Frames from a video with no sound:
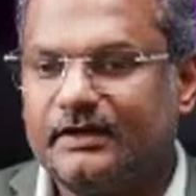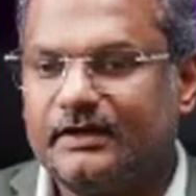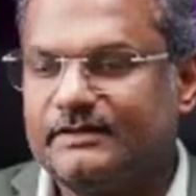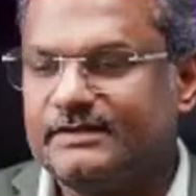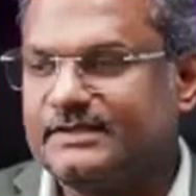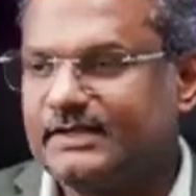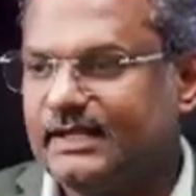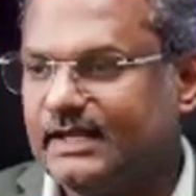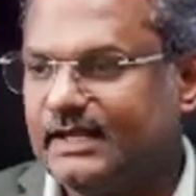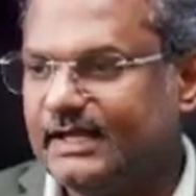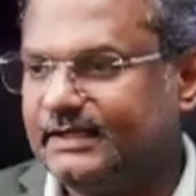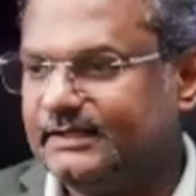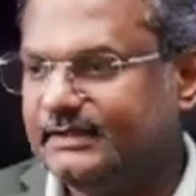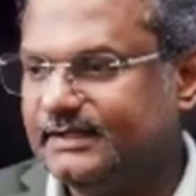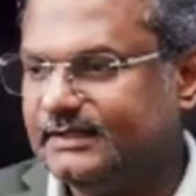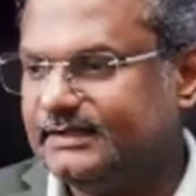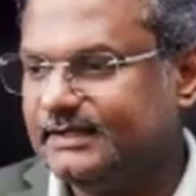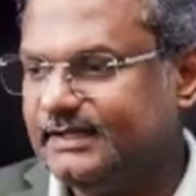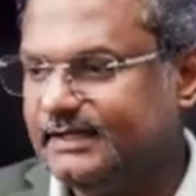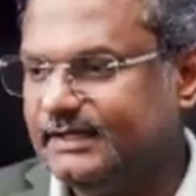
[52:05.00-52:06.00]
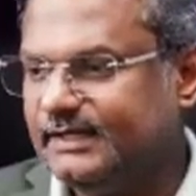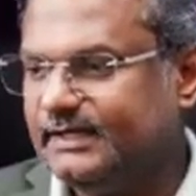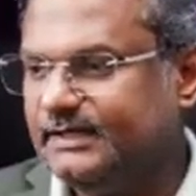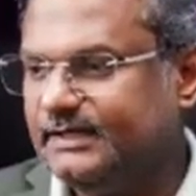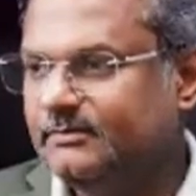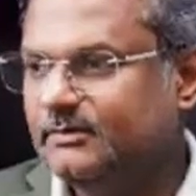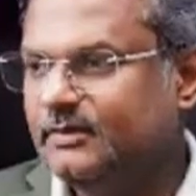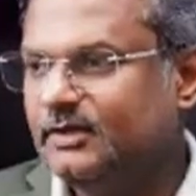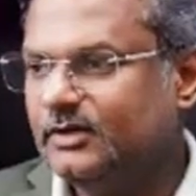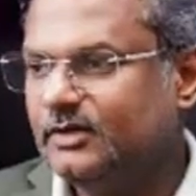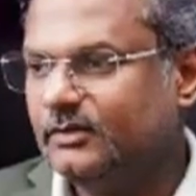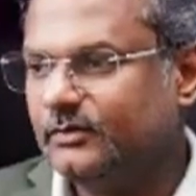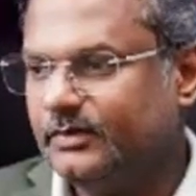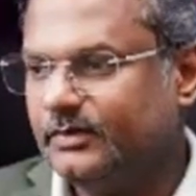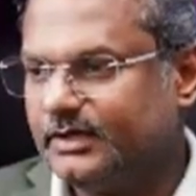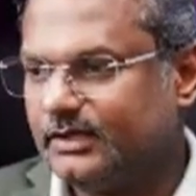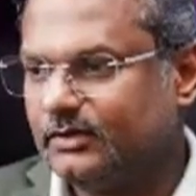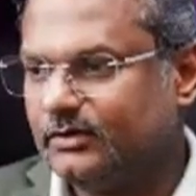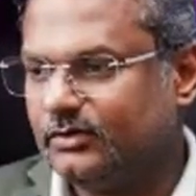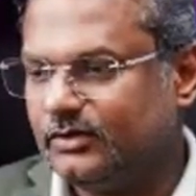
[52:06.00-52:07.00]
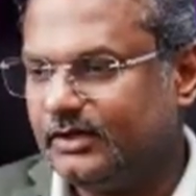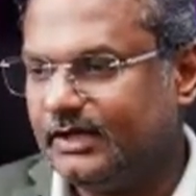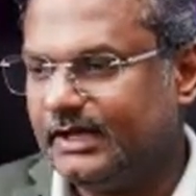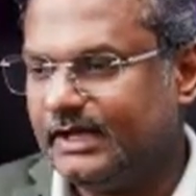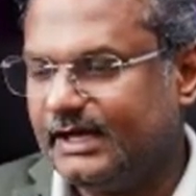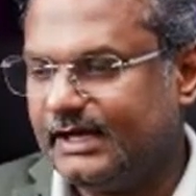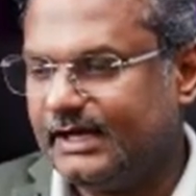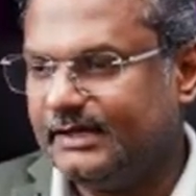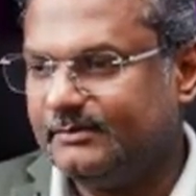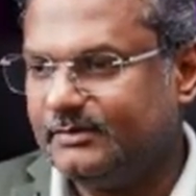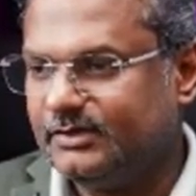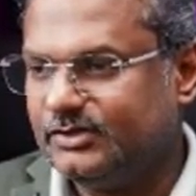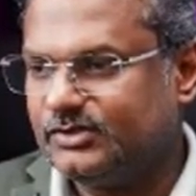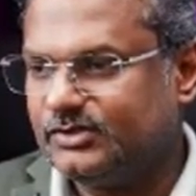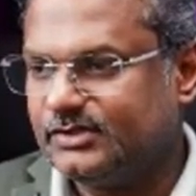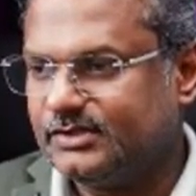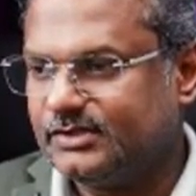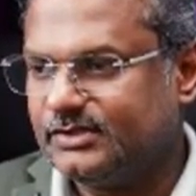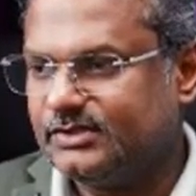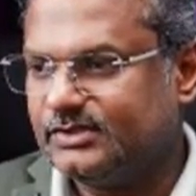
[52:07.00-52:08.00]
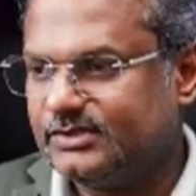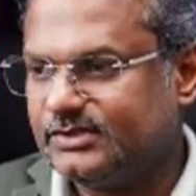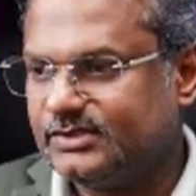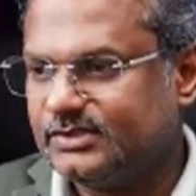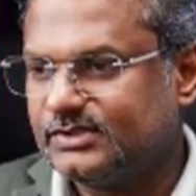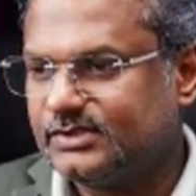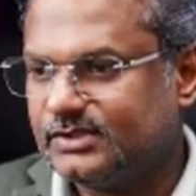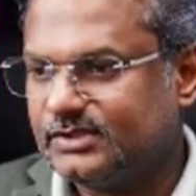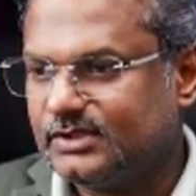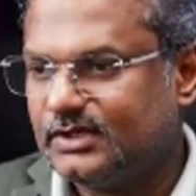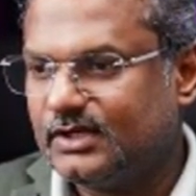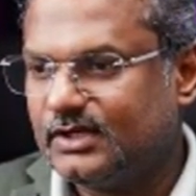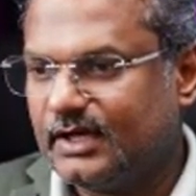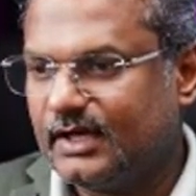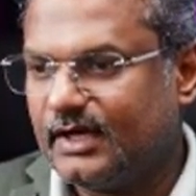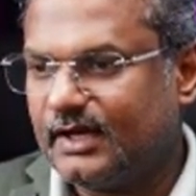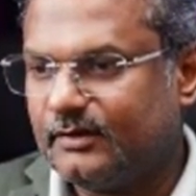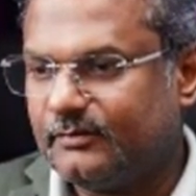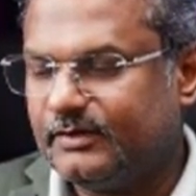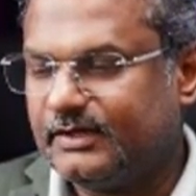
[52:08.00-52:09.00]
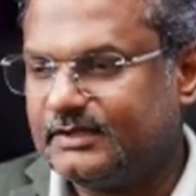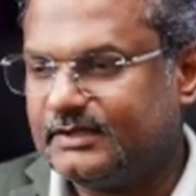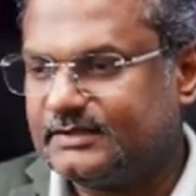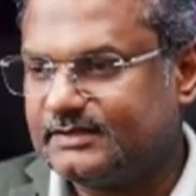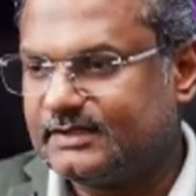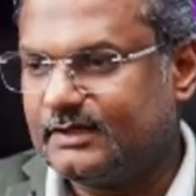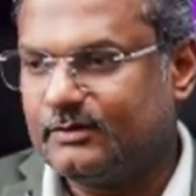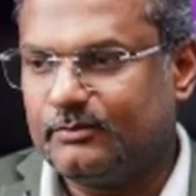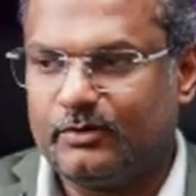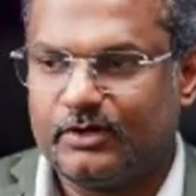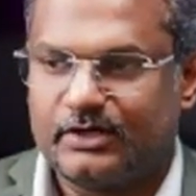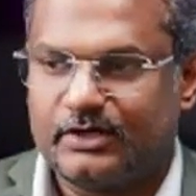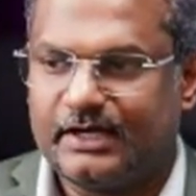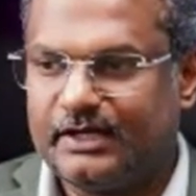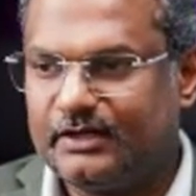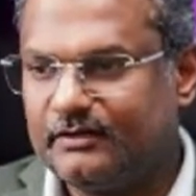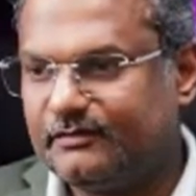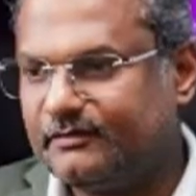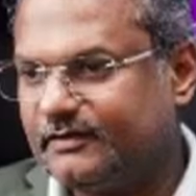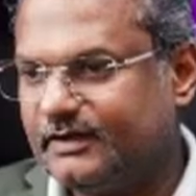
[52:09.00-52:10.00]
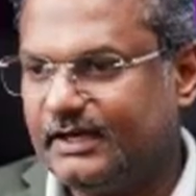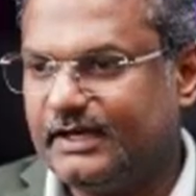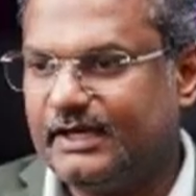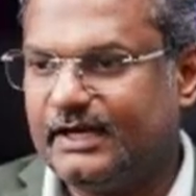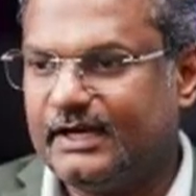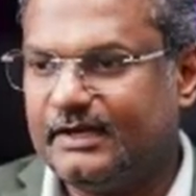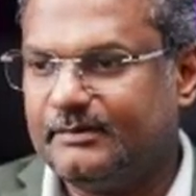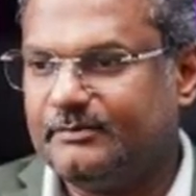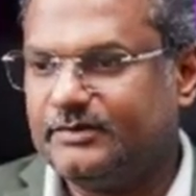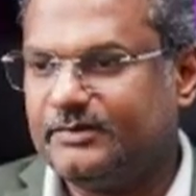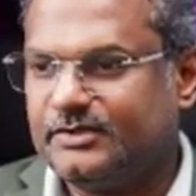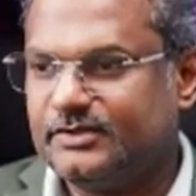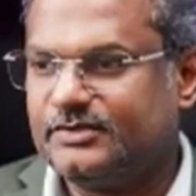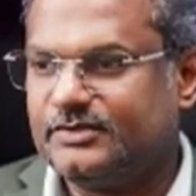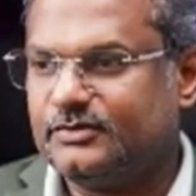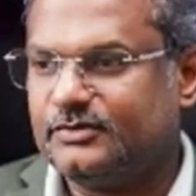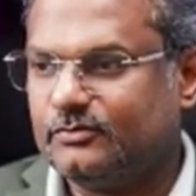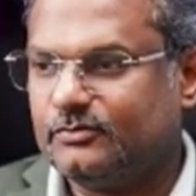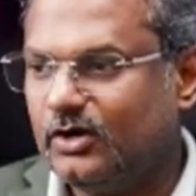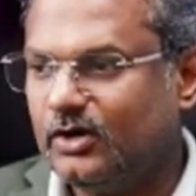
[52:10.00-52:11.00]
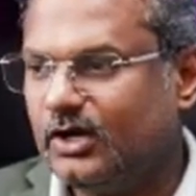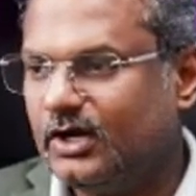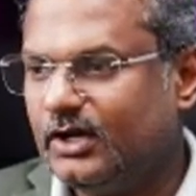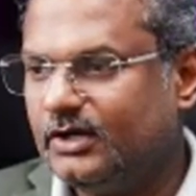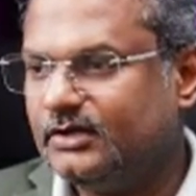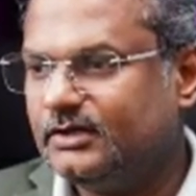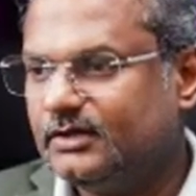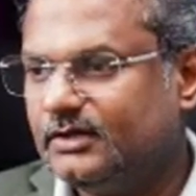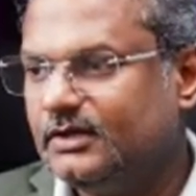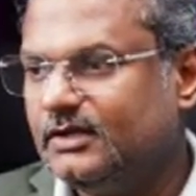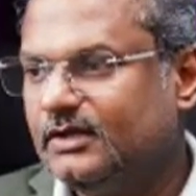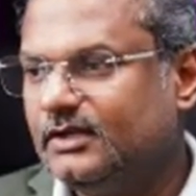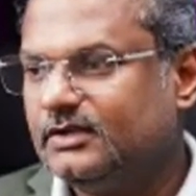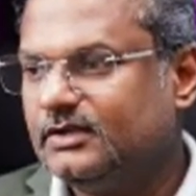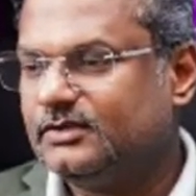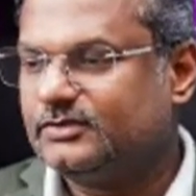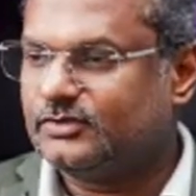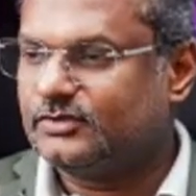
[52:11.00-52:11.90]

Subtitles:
Okay, we select the theme. We can go to AI images and we can say what kind of AI images you want.